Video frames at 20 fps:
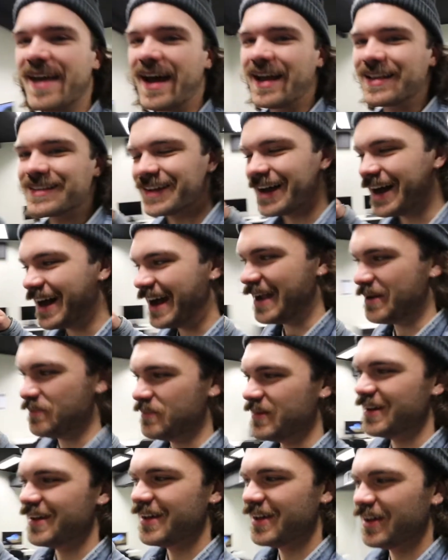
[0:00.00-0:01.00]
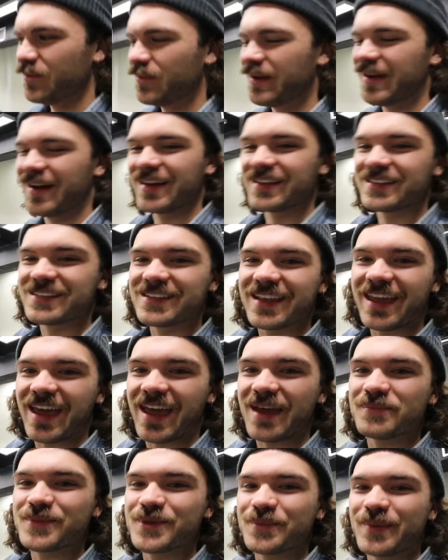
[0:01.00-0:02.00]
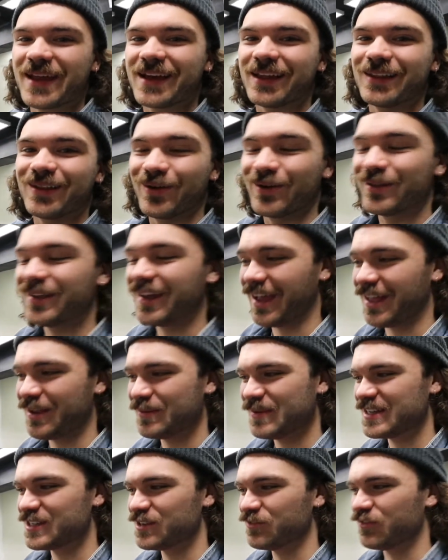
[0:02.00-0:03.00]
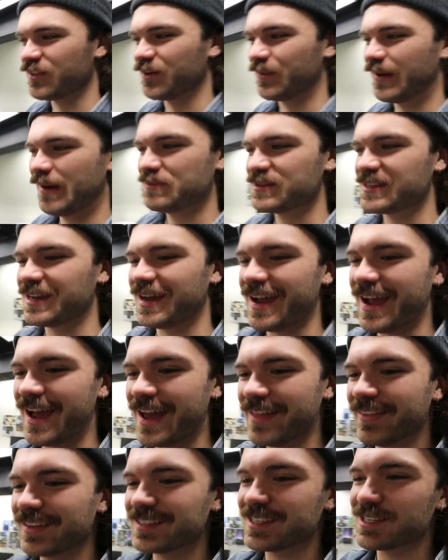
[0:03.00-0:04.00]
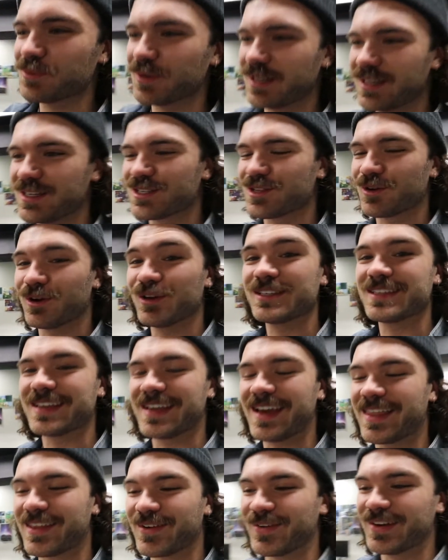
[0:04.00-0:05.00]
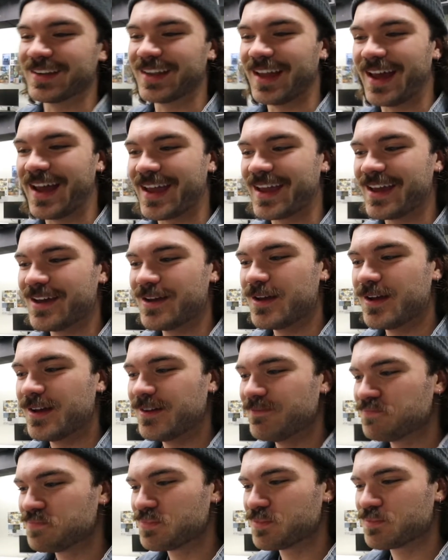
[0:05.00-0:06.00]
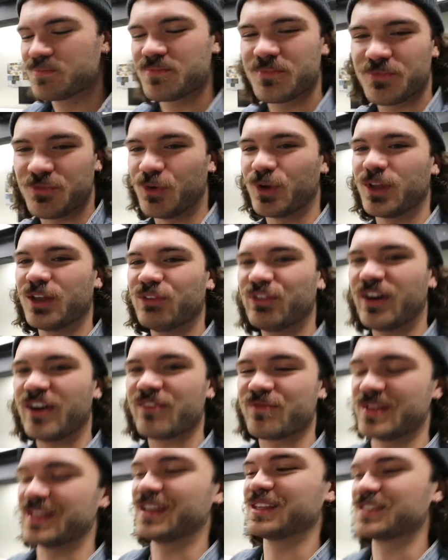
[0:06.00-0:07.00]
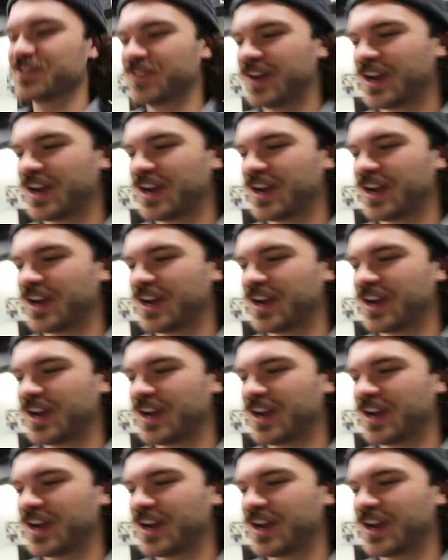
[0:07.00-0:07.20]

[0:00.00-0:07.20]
that time, we asked Cam to make a loading animation for the website, and this is what he's thrown together in like 45 minutes of